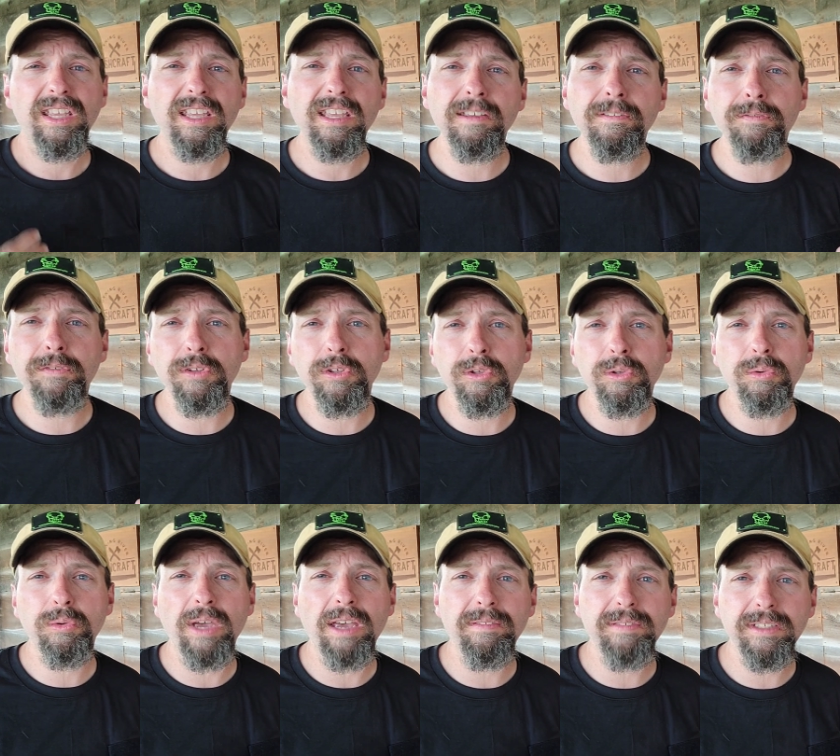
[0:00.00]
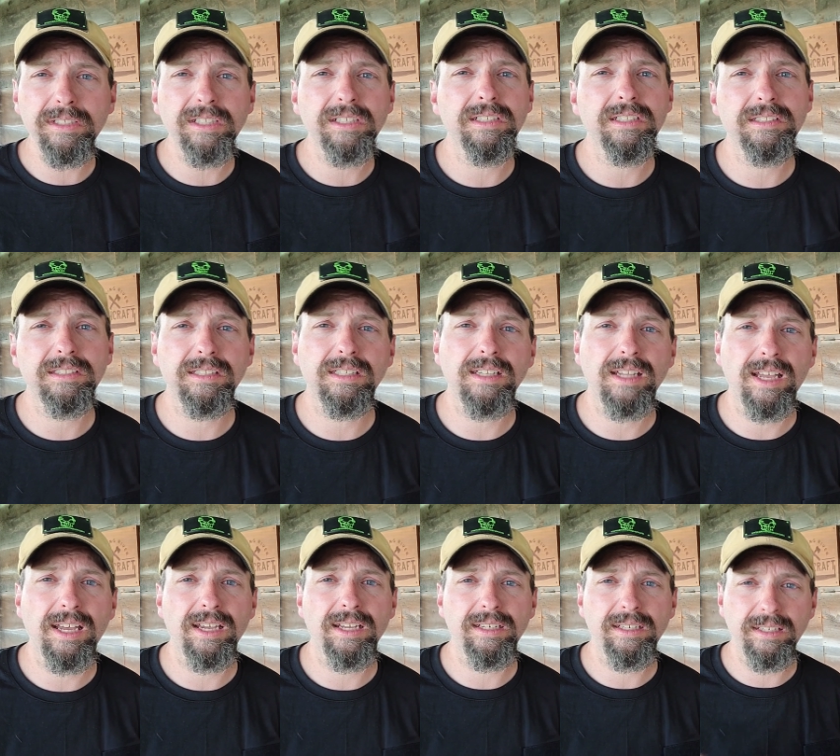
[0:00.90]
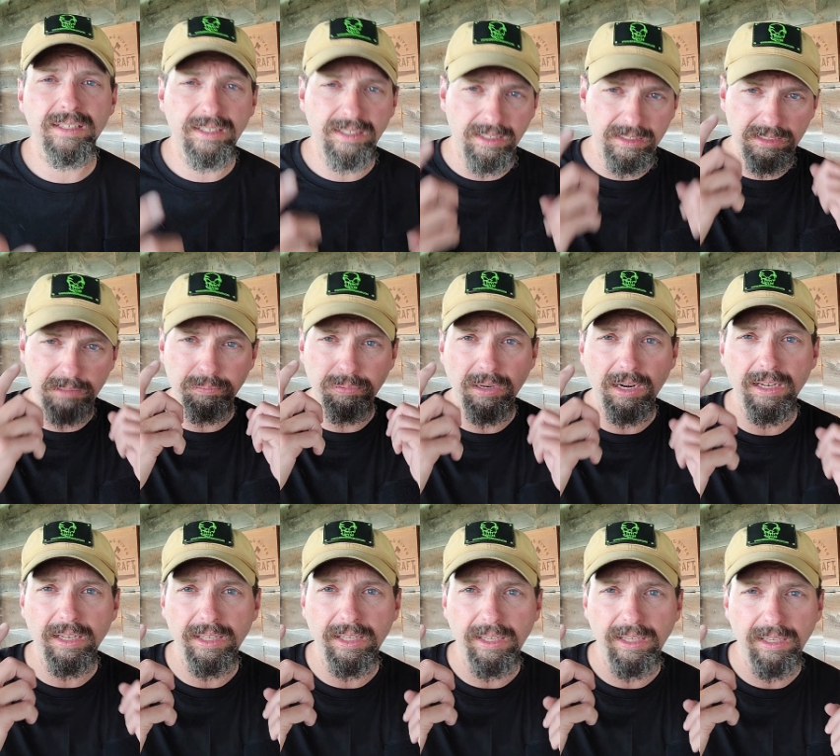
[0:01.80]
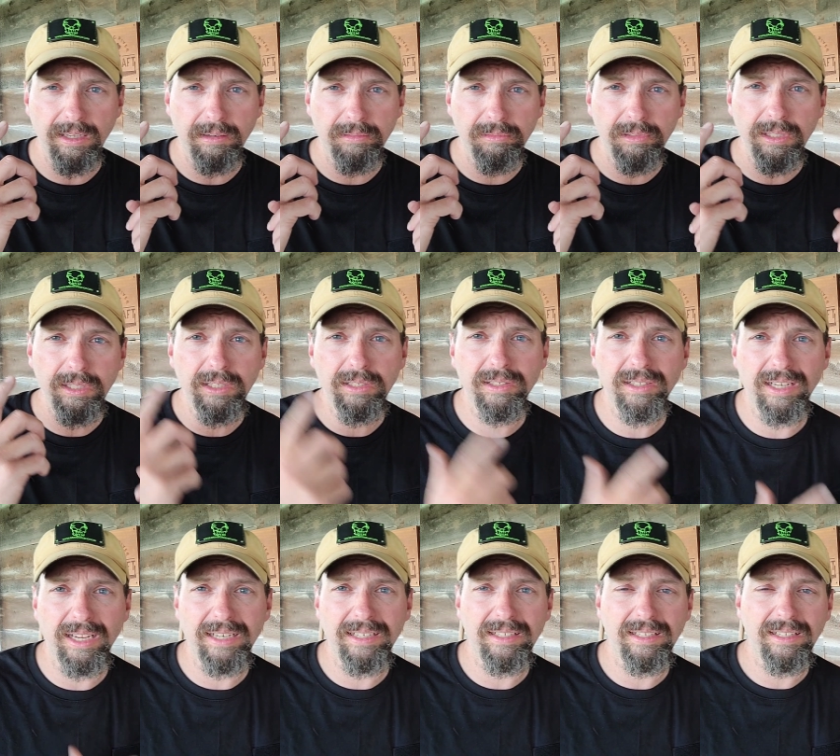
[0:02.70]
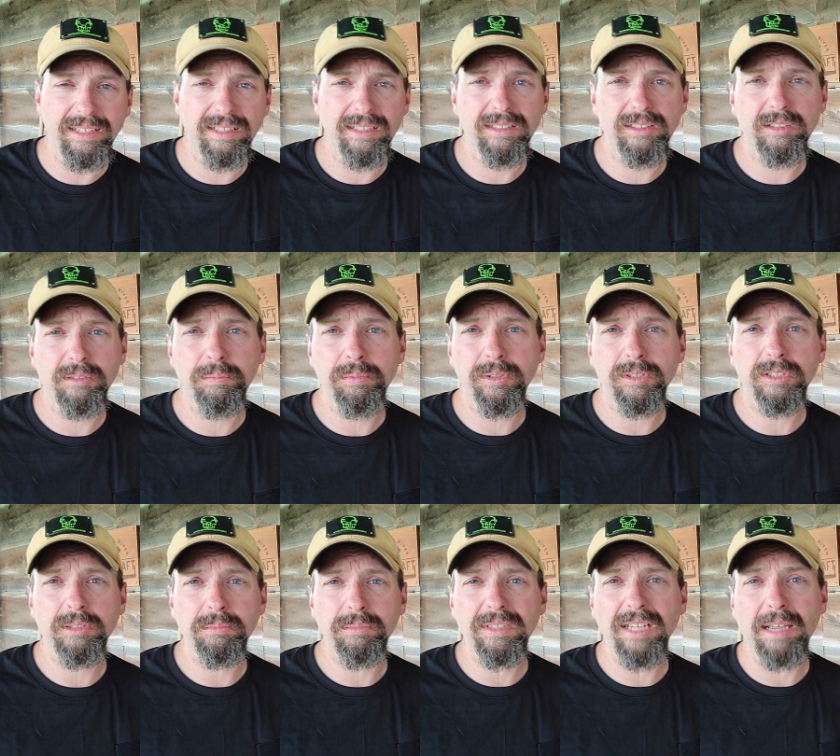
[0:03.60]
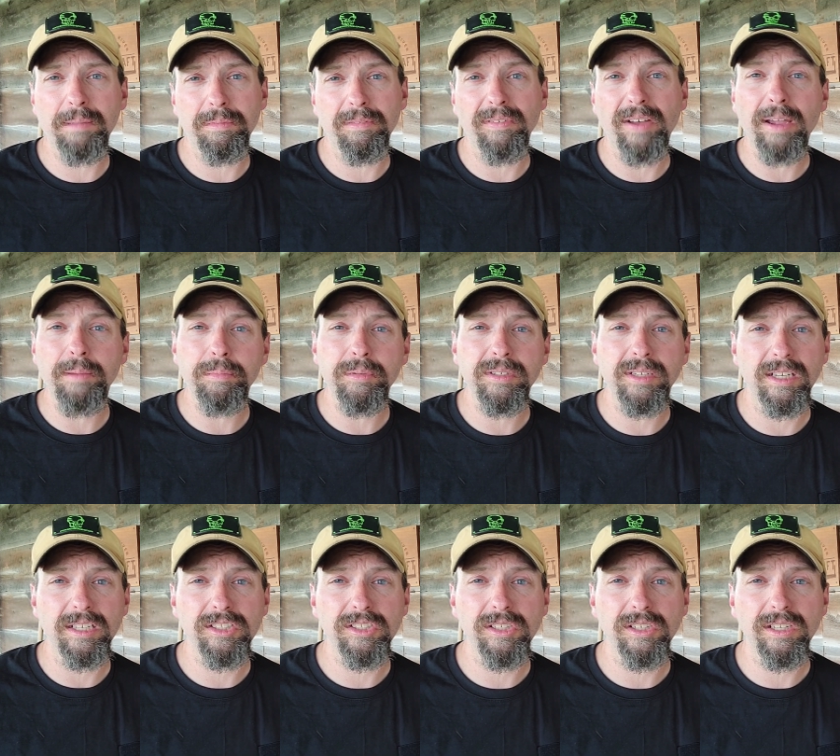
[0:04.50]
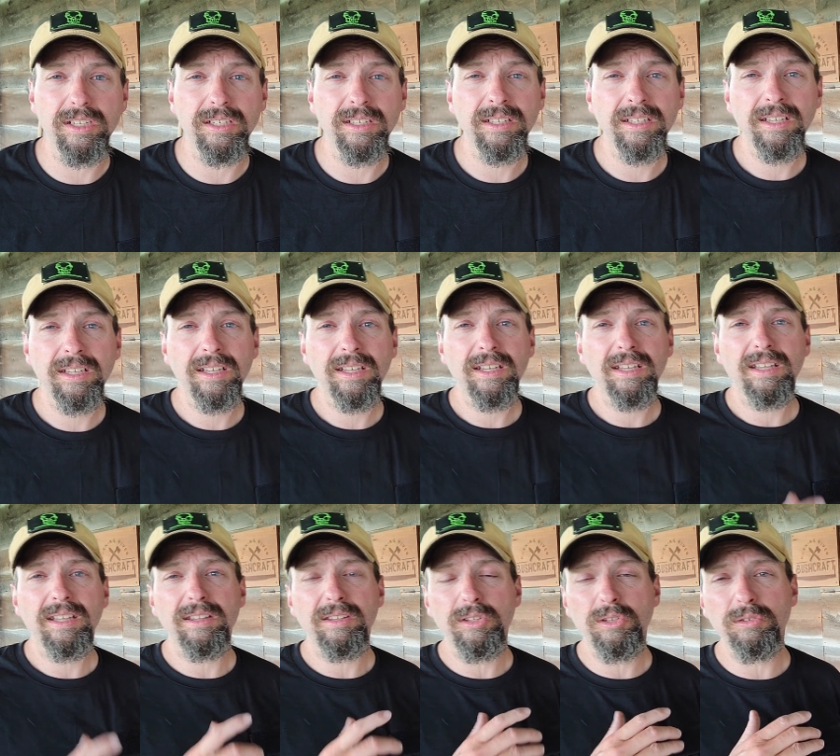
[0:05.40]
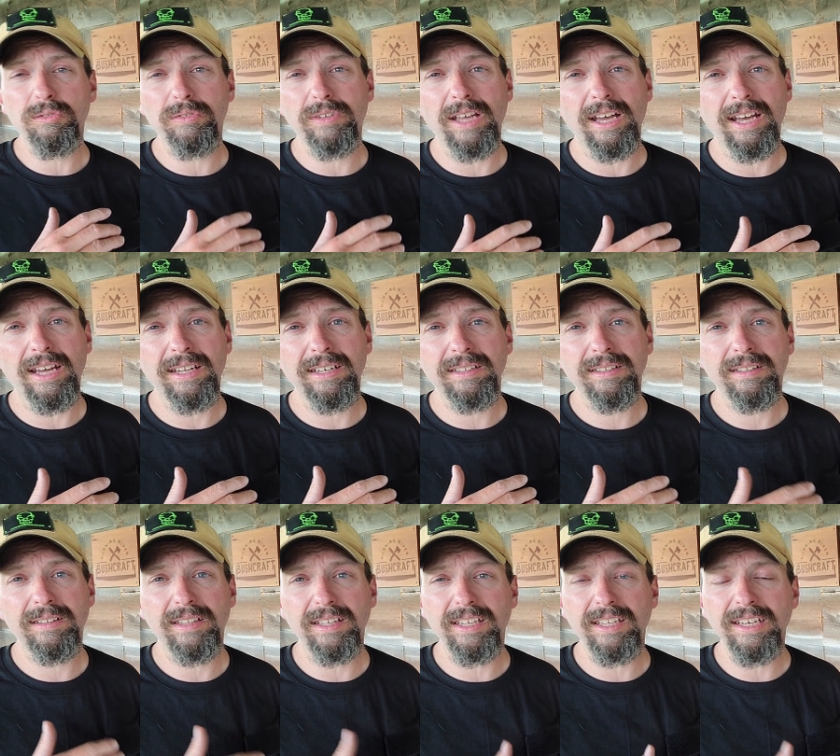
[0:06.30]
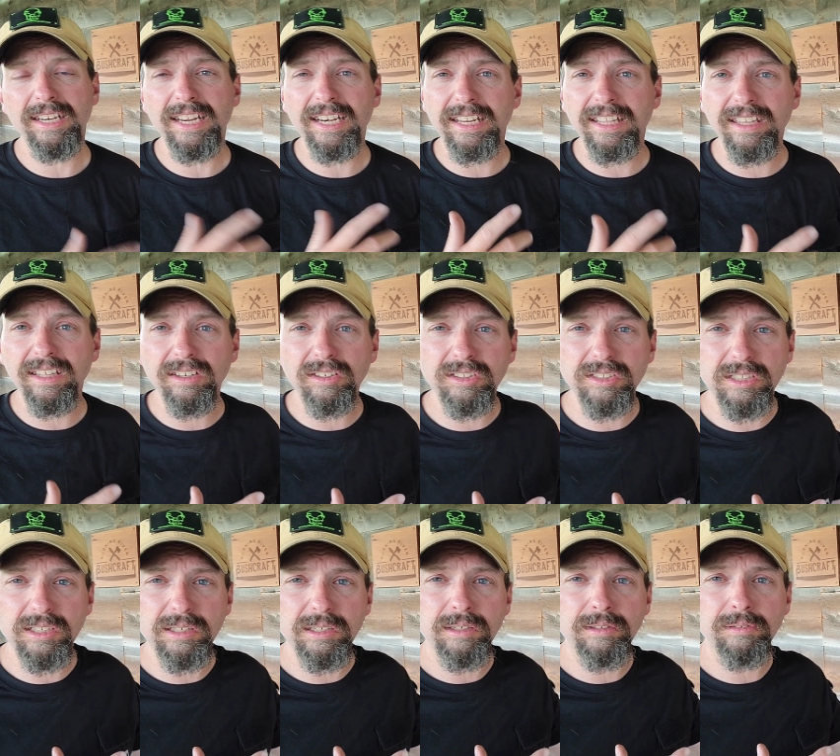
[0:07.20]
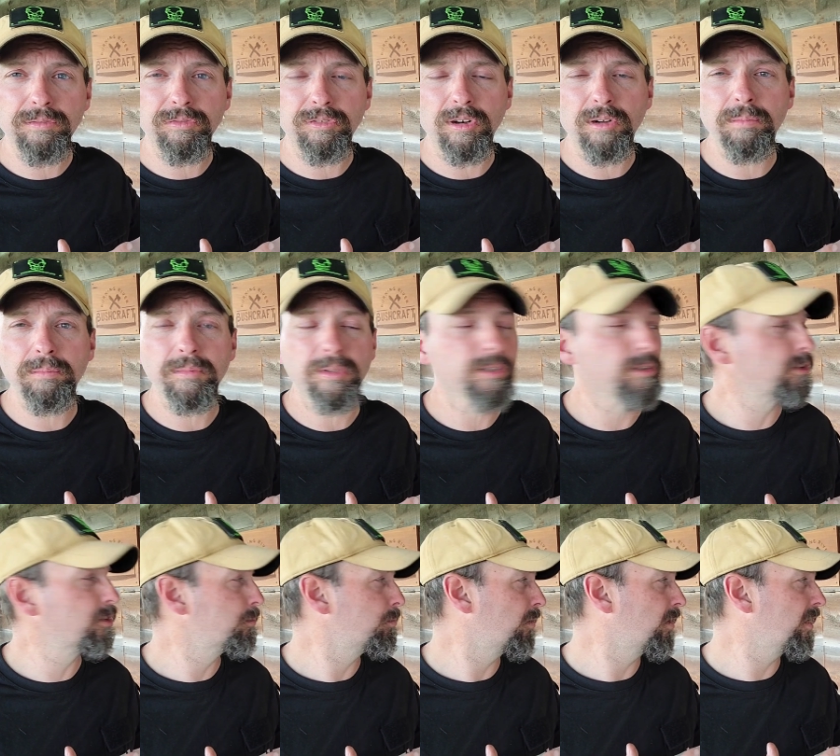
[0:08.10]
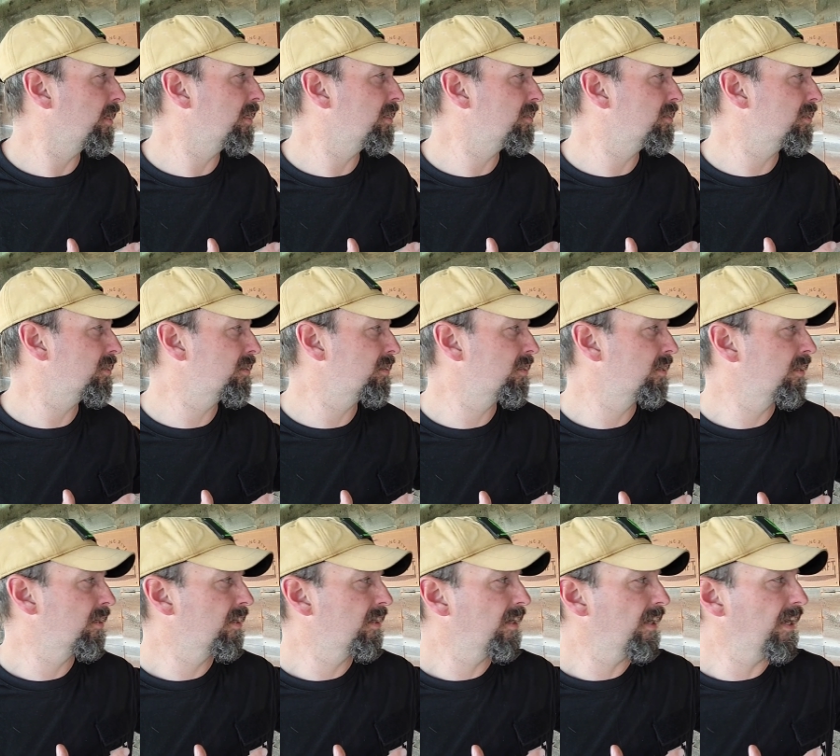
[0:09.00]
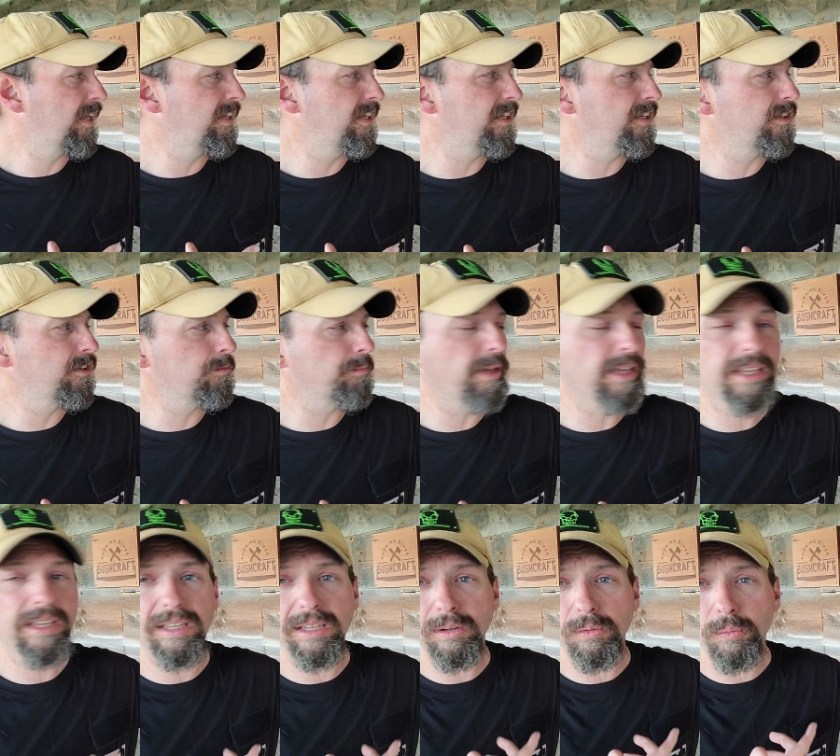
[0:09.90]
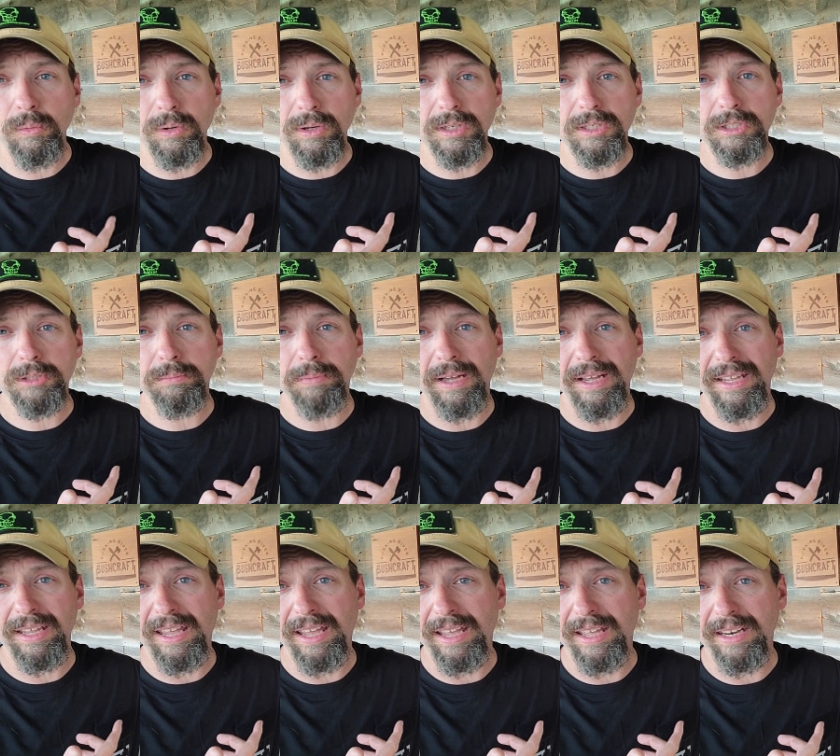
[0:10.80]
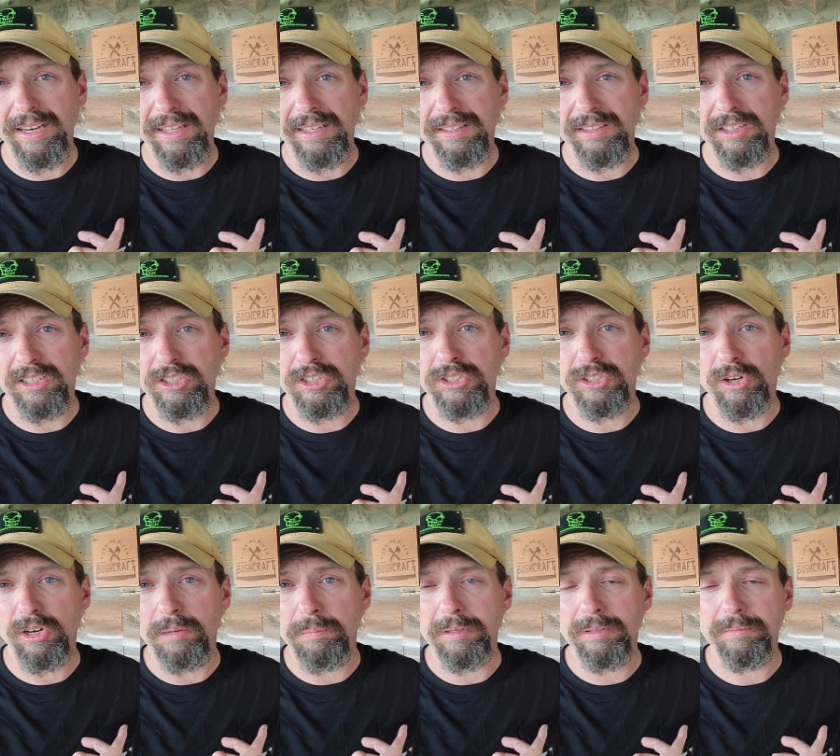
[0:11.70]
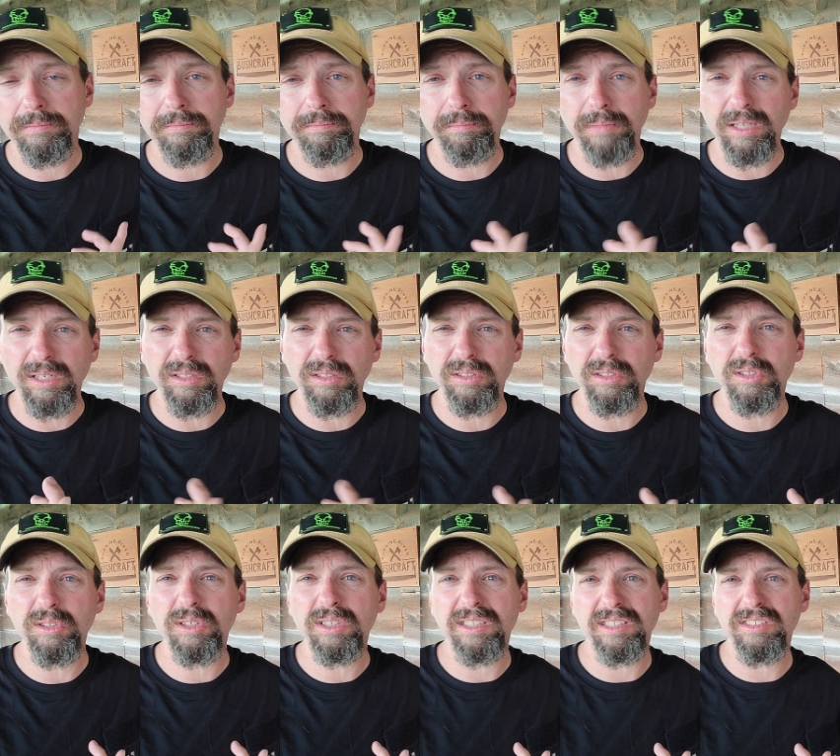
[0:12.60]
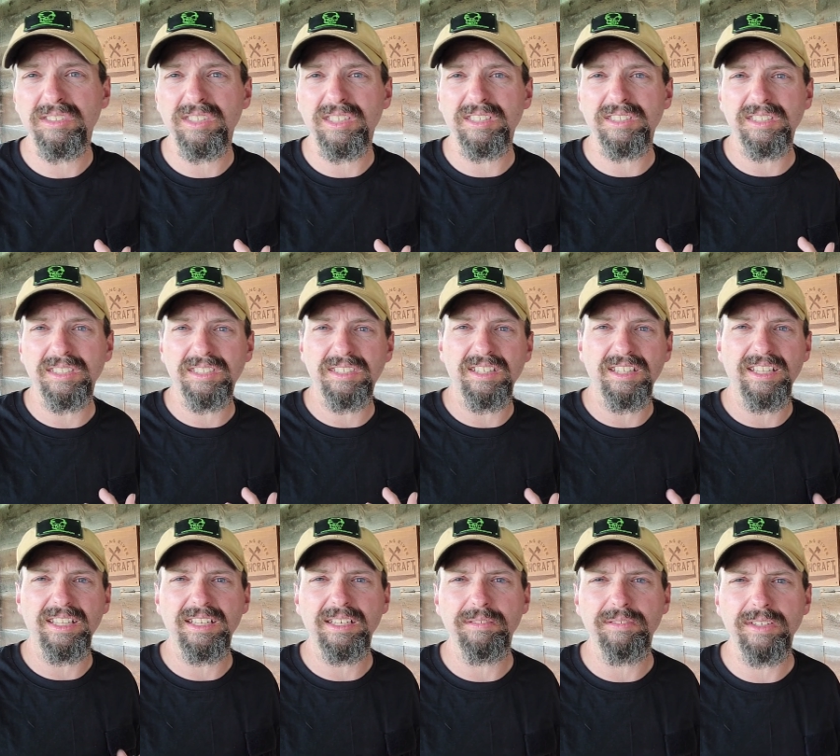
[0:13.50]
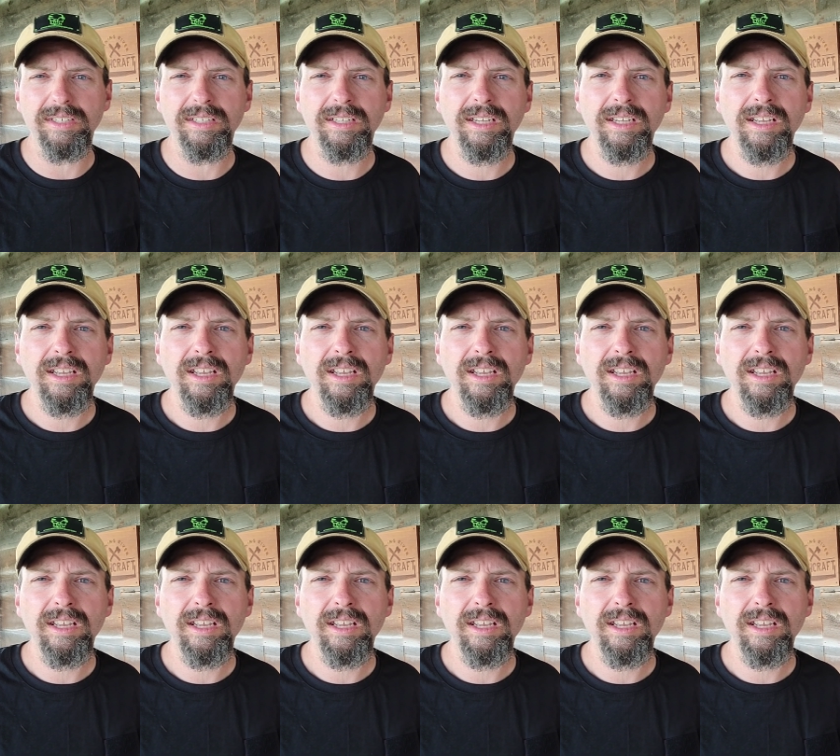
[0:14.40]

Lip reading: If you haven't done this a lot, it's probably a really good idea to put some type of eye protection on. You've got the kinetic energy from your spring engine, and then you're making it worse by adding a sharp metal hook essentially to the end of it.